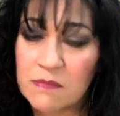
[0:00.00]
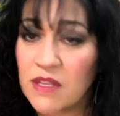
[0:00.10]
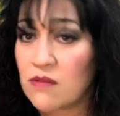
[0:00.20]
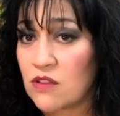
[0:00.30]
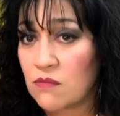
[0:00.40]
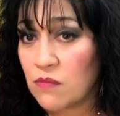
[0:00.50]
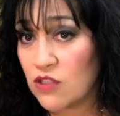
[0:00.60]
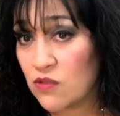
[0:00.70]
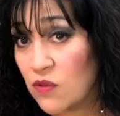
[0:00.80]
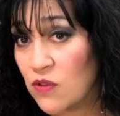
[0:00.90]
but
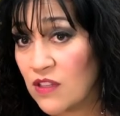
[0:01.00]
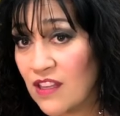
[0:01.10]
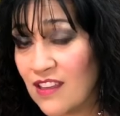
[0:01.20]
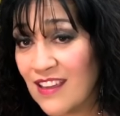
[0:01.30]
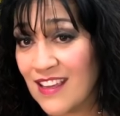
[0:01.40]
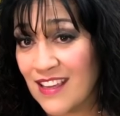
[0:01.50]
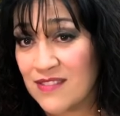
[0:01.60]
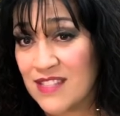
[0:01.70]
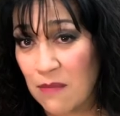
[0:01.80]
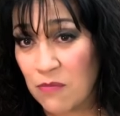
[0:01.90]
truly it
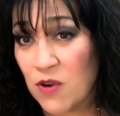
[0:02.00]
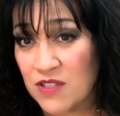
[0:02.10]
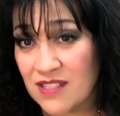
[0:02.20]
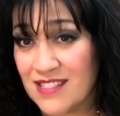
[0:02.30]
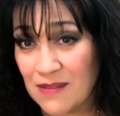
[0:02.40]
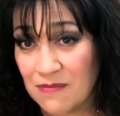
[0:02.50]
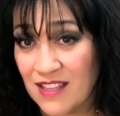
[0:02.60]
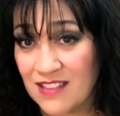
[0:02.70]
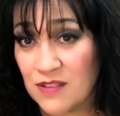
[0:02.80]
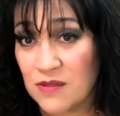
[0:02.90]
gives that person
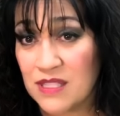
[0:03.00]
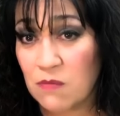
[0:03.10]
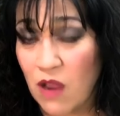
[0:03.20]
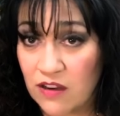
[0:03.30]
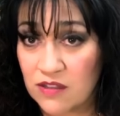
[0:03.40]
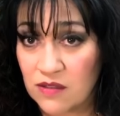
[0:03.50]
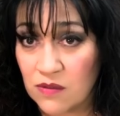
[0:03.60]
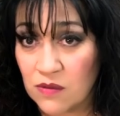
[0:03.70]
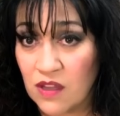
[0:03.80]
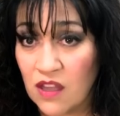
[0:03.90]
something to aspire
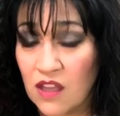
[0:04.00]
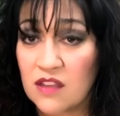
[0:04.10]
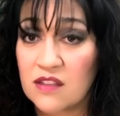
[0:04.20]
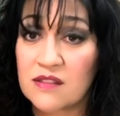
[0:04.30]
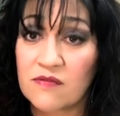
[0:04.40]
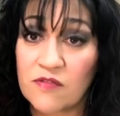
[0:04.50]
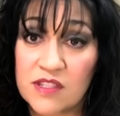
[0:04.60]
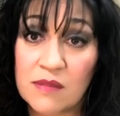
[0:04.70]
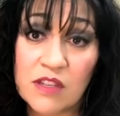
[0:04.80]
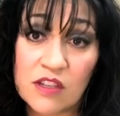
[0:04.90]
to, just for
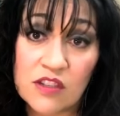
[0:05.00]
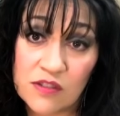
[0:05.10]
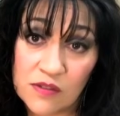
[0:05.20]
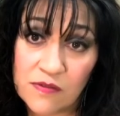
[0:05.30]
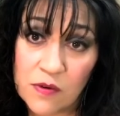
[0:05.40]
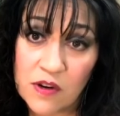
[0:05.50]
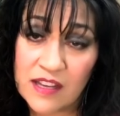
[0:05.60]
something to shoot for.